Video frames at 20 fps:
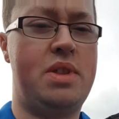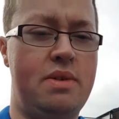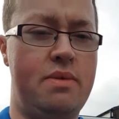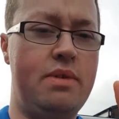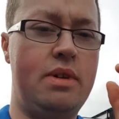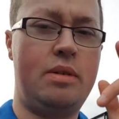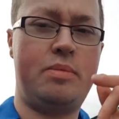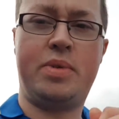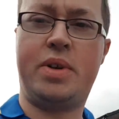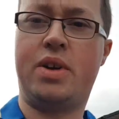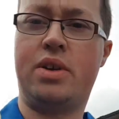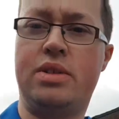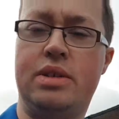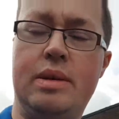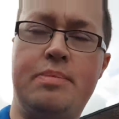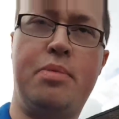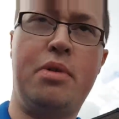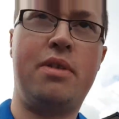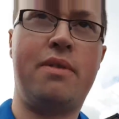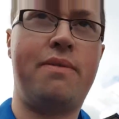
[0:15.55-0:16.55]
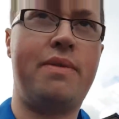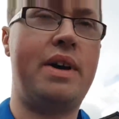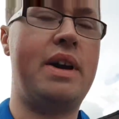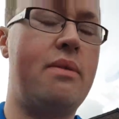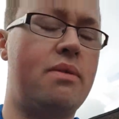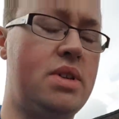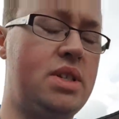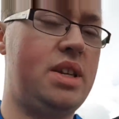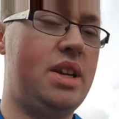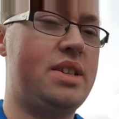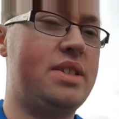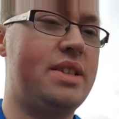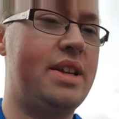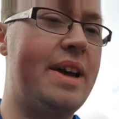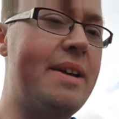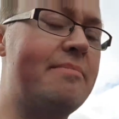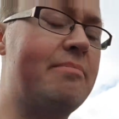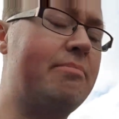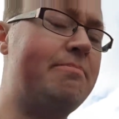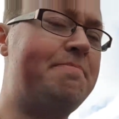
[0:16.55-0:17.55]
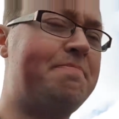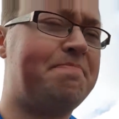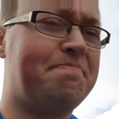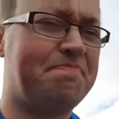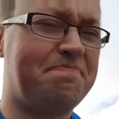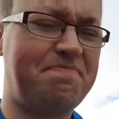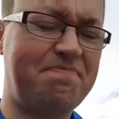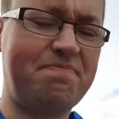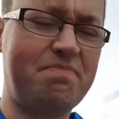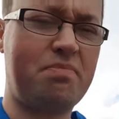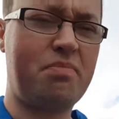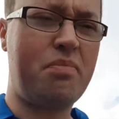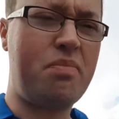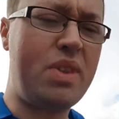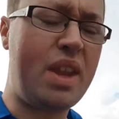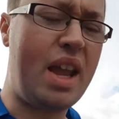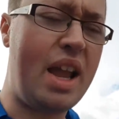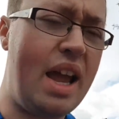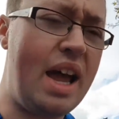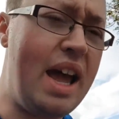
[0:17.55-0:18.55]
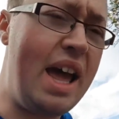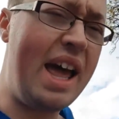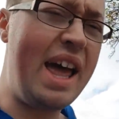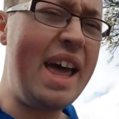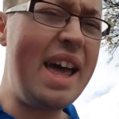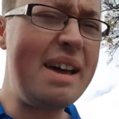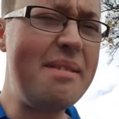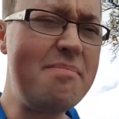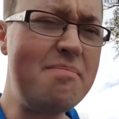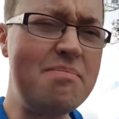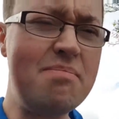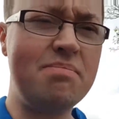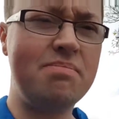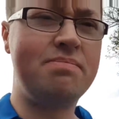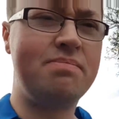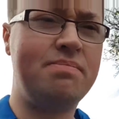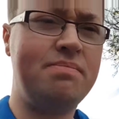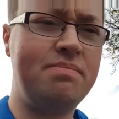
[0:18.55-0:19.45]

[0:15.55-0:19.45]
they will, because the bonfire was last night. Weather